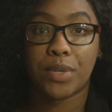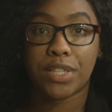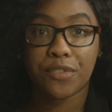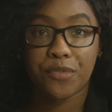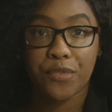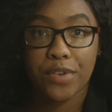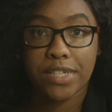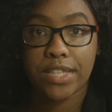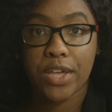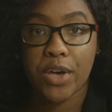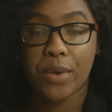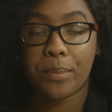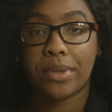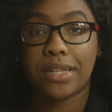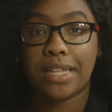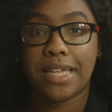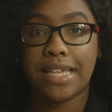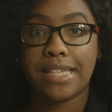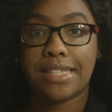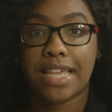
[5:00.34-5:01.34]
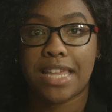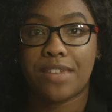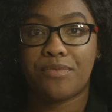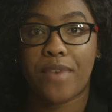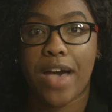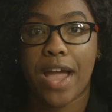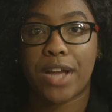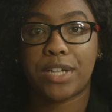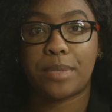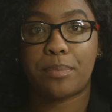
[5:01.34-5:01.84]
the Frisco Police and
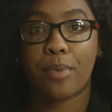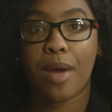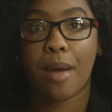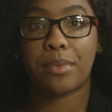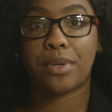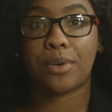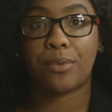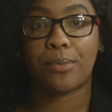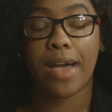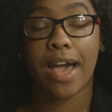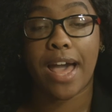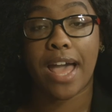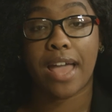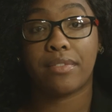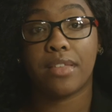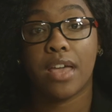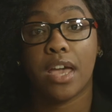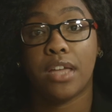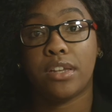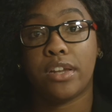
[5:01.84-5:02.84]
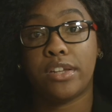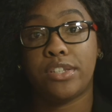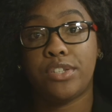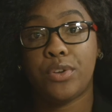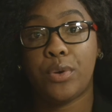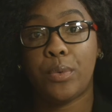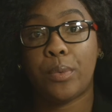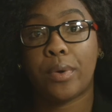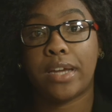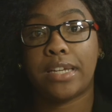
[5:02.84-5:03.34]
Fire Department arrived, the
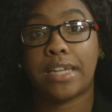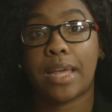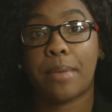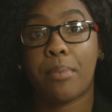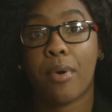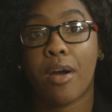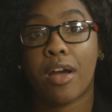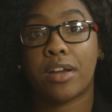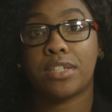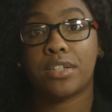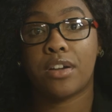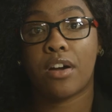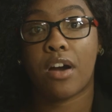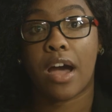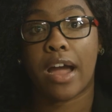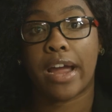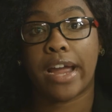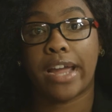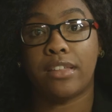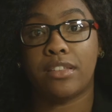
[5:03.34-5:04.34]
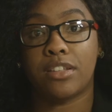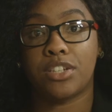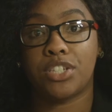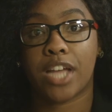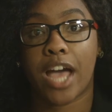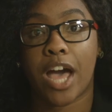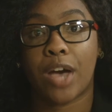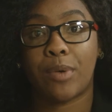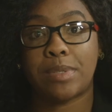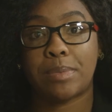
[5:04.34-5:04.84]
two were in a parked car and the
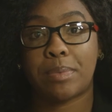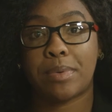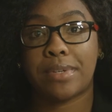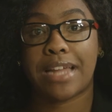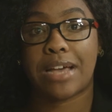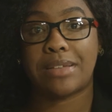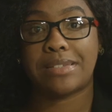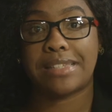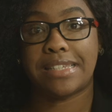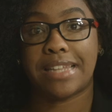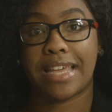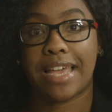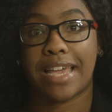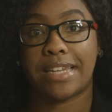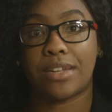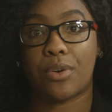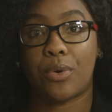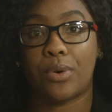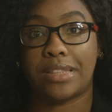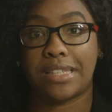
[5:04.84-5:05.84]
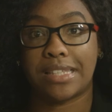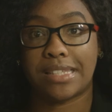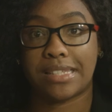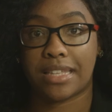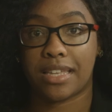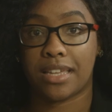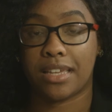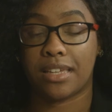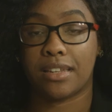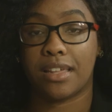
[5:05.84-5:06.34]
child was pronounced dead on the
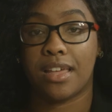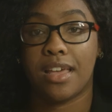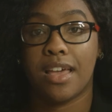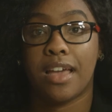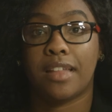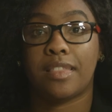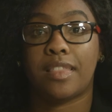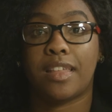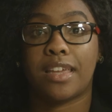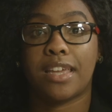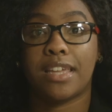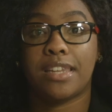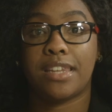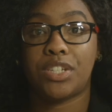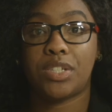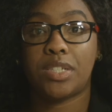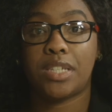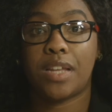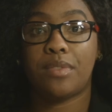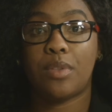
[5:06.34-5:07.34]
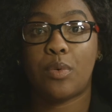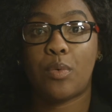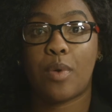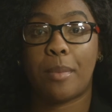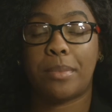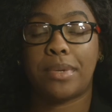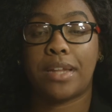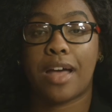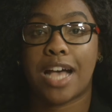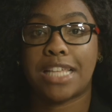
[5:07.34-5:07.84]
scene. The condition of the
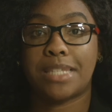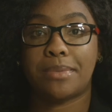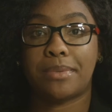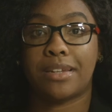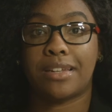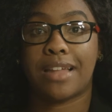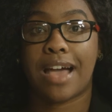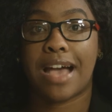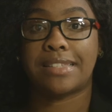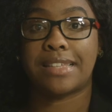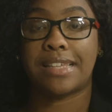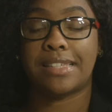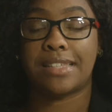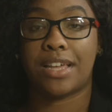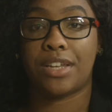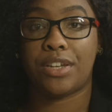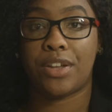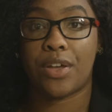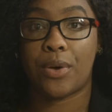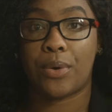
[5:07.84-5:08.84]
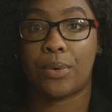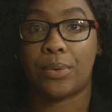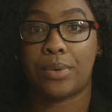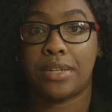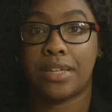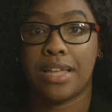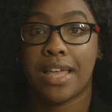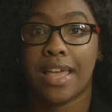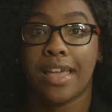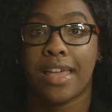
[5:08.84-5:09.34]
woman hospitalized is unknown
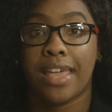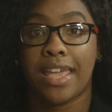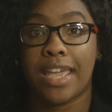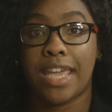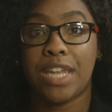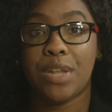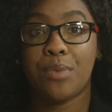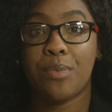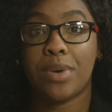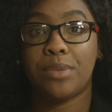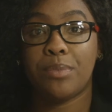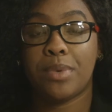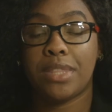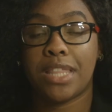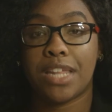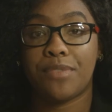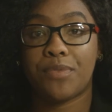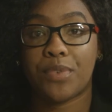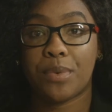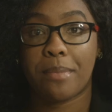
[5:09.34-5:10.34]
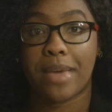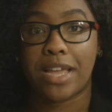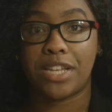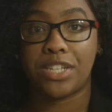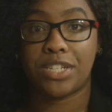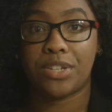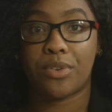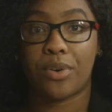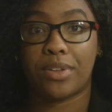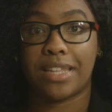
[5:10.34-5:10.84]
Anyone with
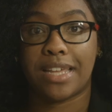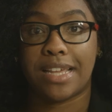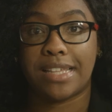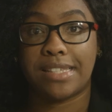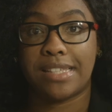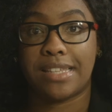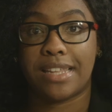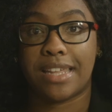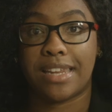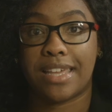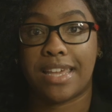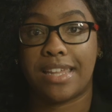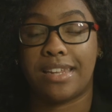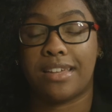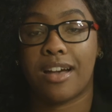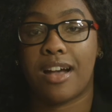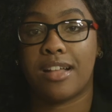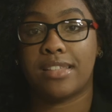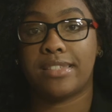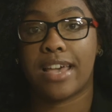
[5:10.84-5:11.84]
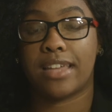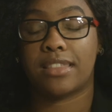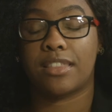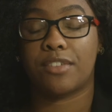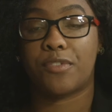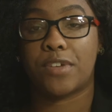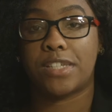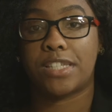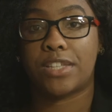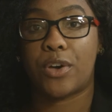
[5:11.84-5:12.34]
information on the incident can contact the
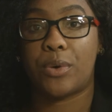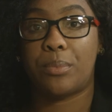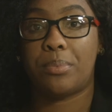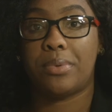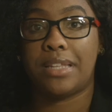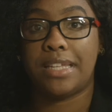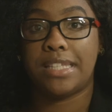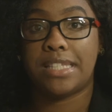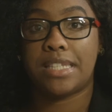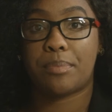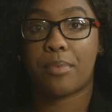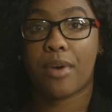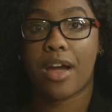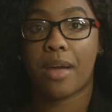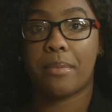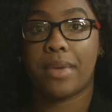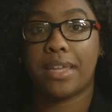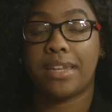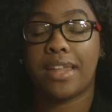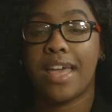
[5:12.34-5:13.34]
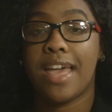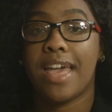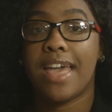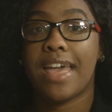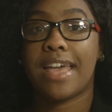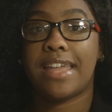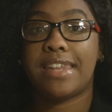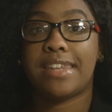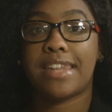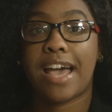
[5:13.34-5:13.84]
Frisco Police Department
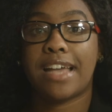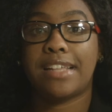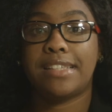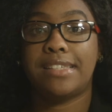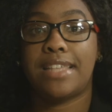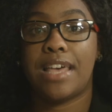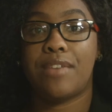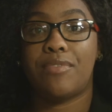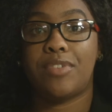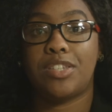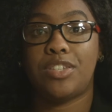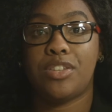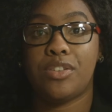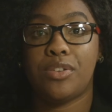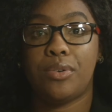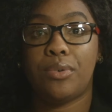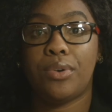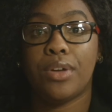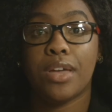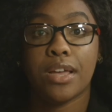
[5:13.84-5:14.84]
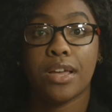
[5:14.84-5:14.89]
at 972-292-6010